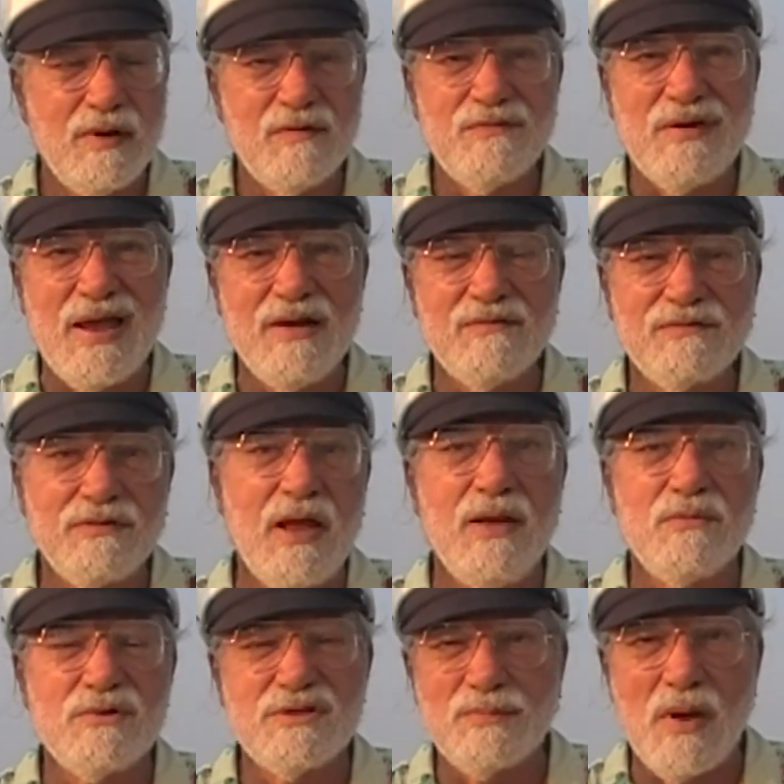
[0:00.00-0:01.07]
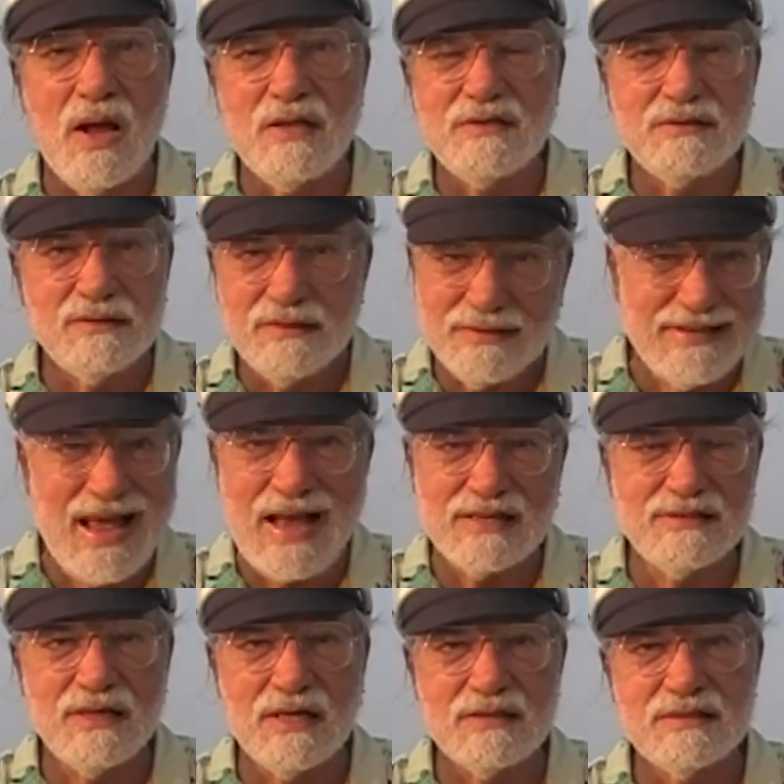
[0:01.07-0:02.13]
fight-flight response and
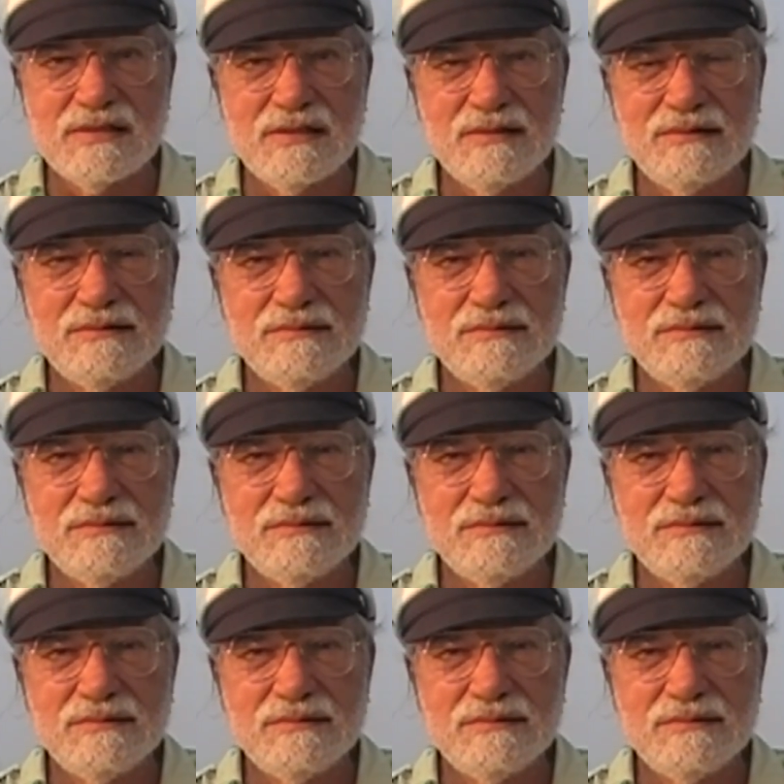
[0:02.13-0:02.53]
attacks us.